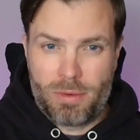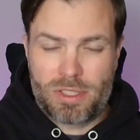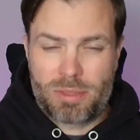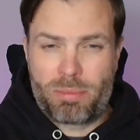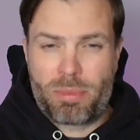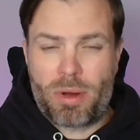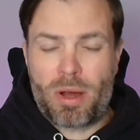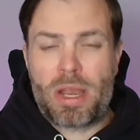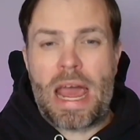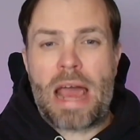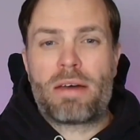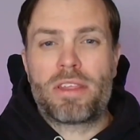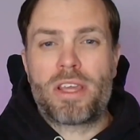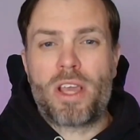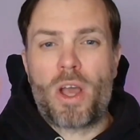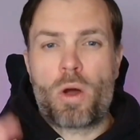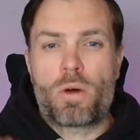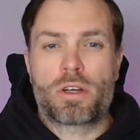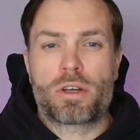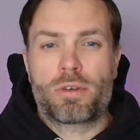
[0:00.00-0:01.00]
It's about how the
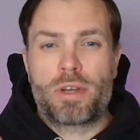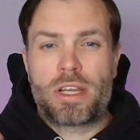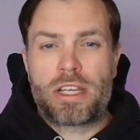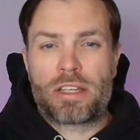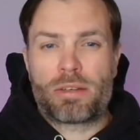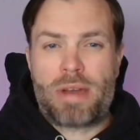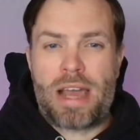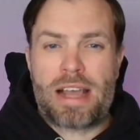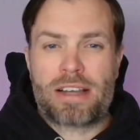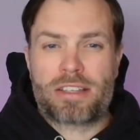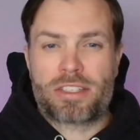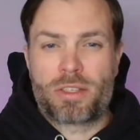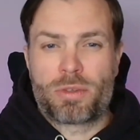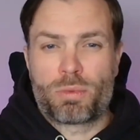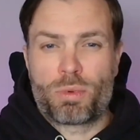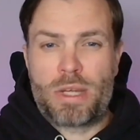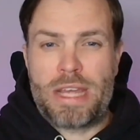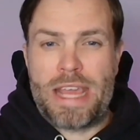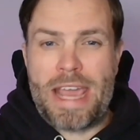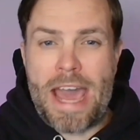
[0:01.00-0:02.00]
owner interacts and
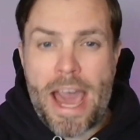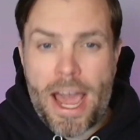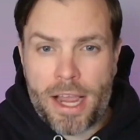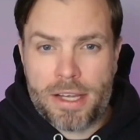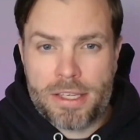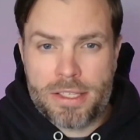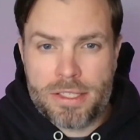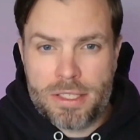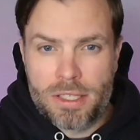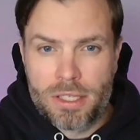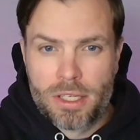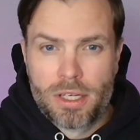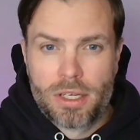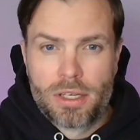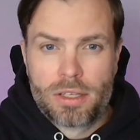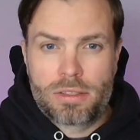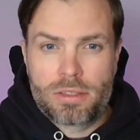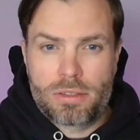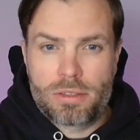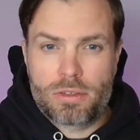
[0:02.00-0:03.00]
reacts
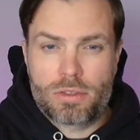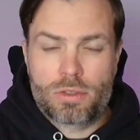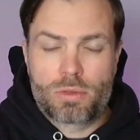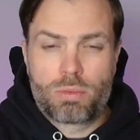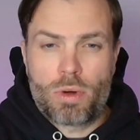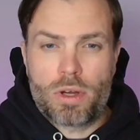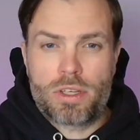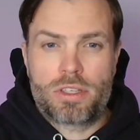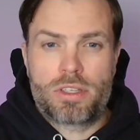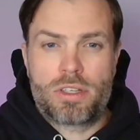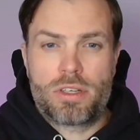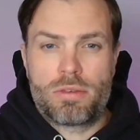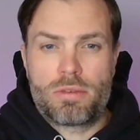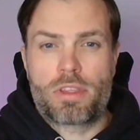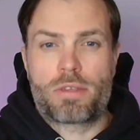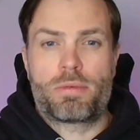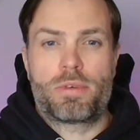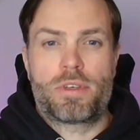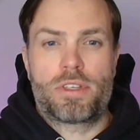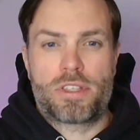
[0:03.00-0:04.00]
to those 1, 2, and
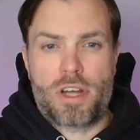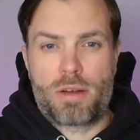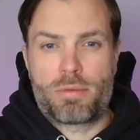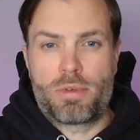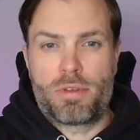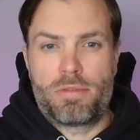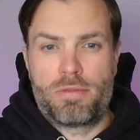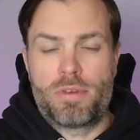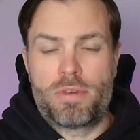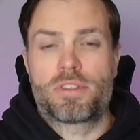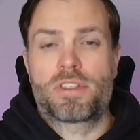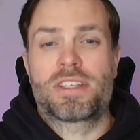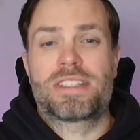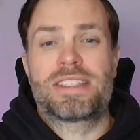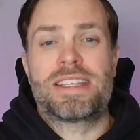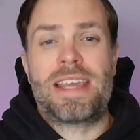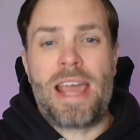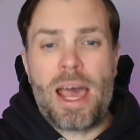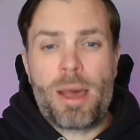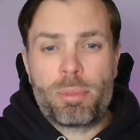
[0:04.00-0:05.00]
3 star reviews, because
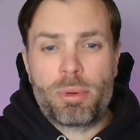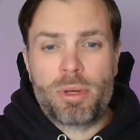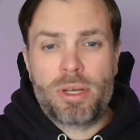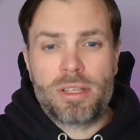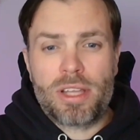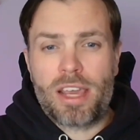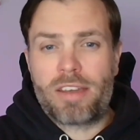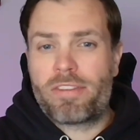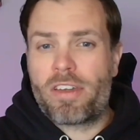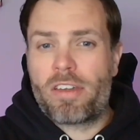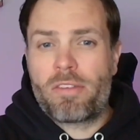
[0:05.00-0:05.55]
they happen in life.